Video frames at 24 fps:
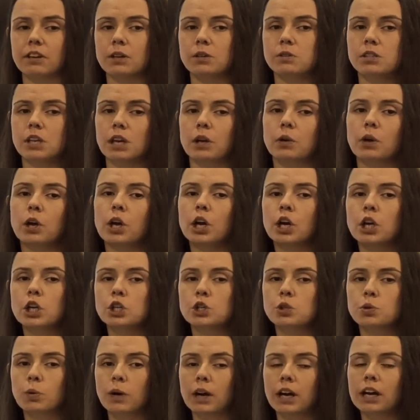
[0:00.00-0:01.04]
So
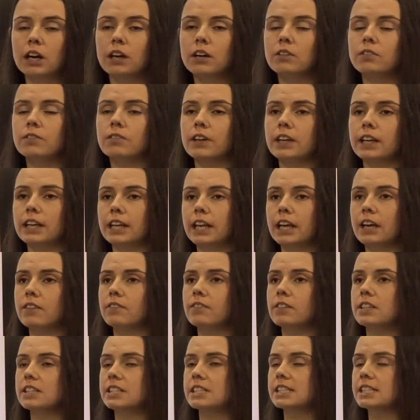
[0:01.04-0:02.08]
12,
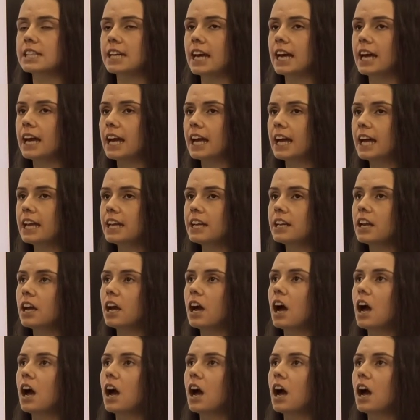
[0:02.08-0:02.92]
11, 10,